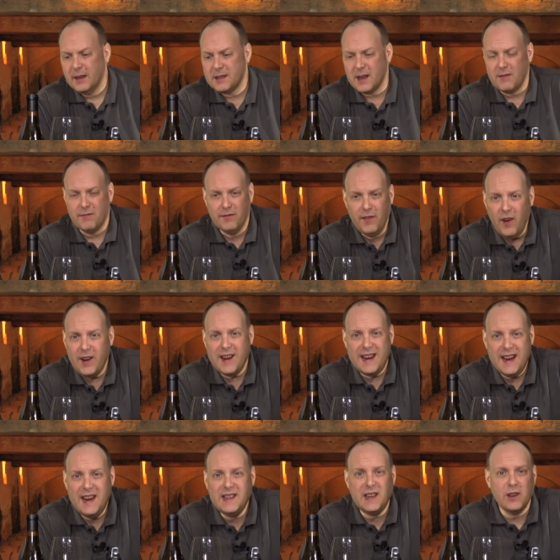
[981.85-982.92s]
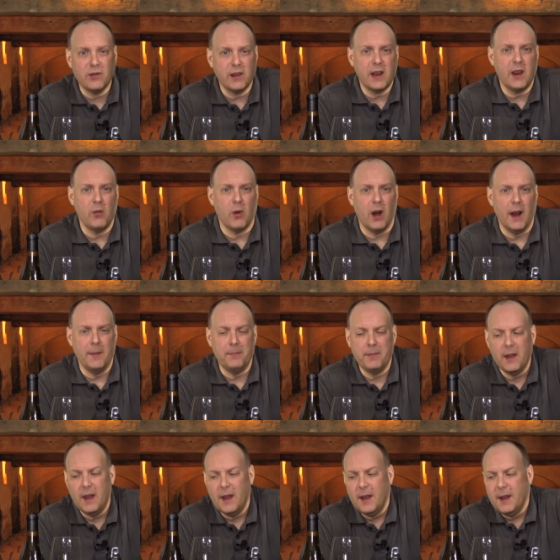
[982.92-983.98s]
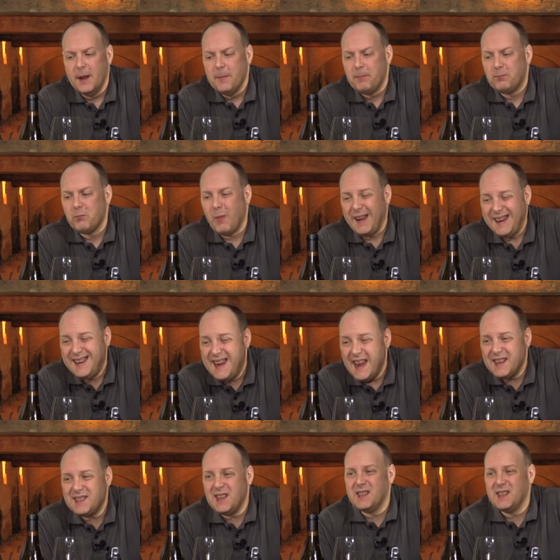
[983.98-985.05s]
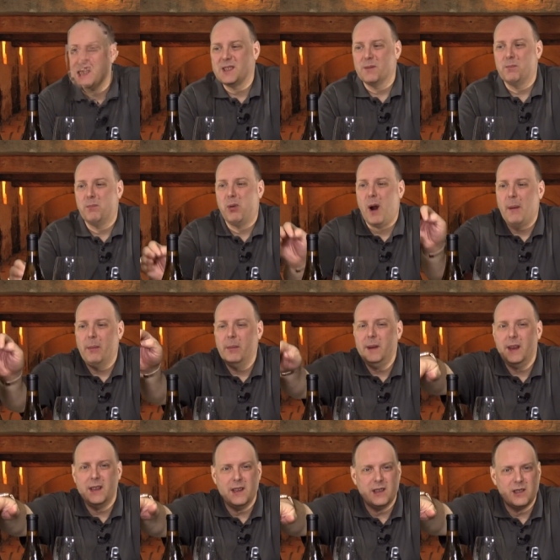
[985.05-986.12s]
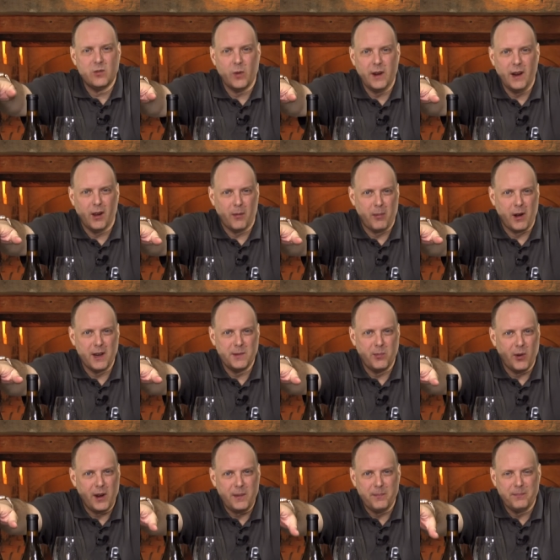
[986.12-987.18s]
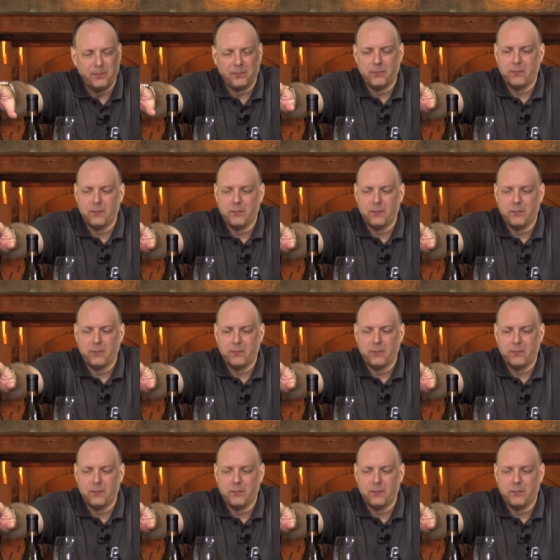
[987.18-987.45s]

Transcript: it's a very easy drinking wine my guess is it's probably in this $20 price point.